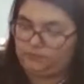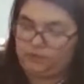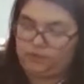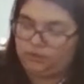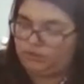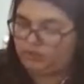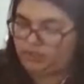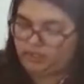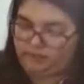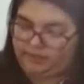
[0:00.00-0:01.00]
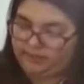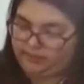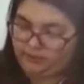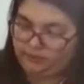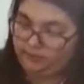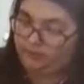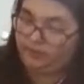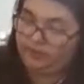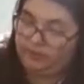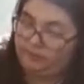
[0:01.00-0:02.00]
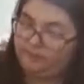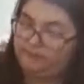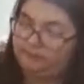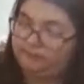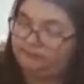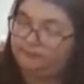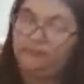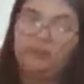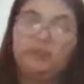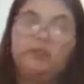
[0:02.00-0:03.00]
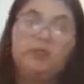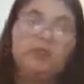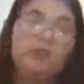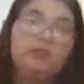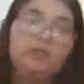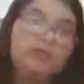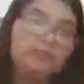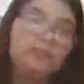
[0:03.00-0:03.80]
You should not have had to go through that. A lot of